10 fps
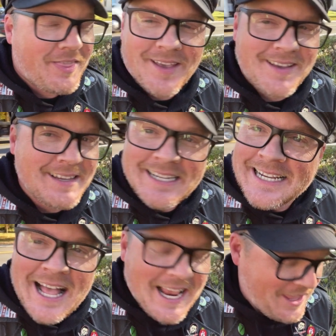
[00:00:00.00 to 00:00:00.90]

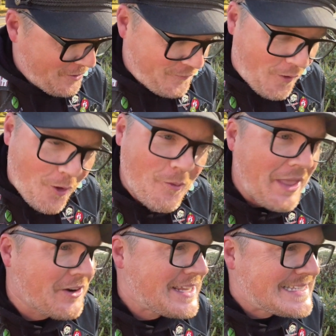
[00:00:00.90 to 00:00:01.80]
The fall
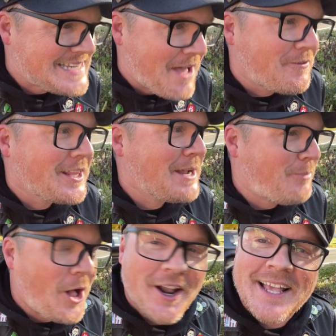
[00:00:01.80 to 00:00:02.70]
weather is definitely
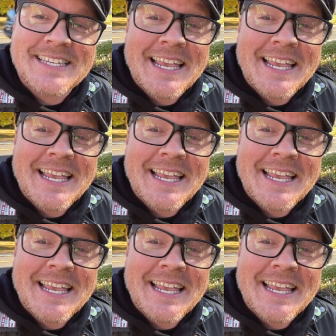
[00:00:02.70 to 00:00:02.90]
upon us.